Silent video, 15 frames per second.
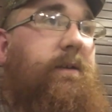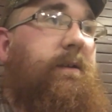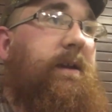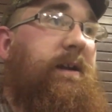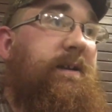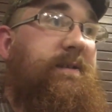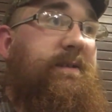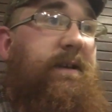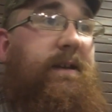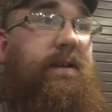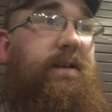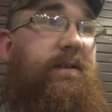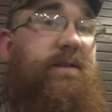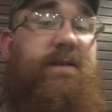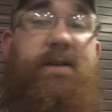like I said,
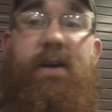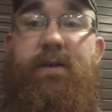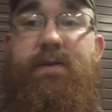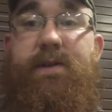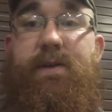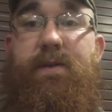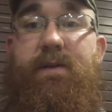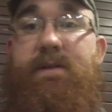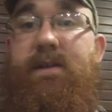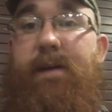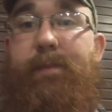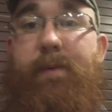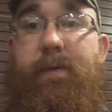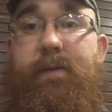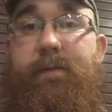the snow screwed us
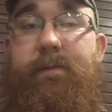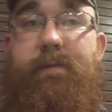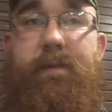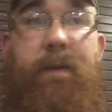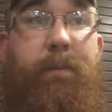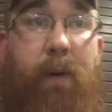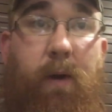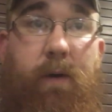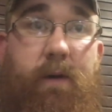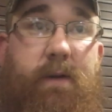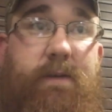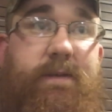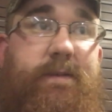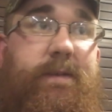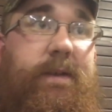up on
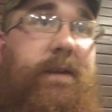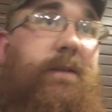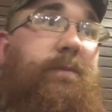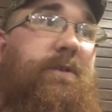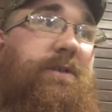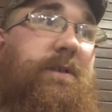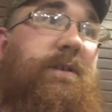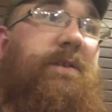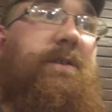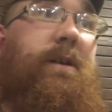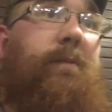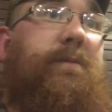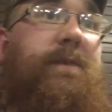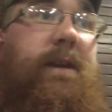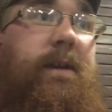parts and the machine
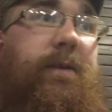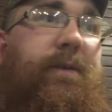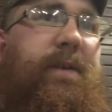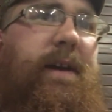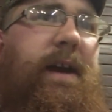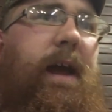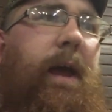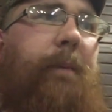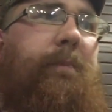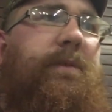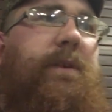shop's taking their time.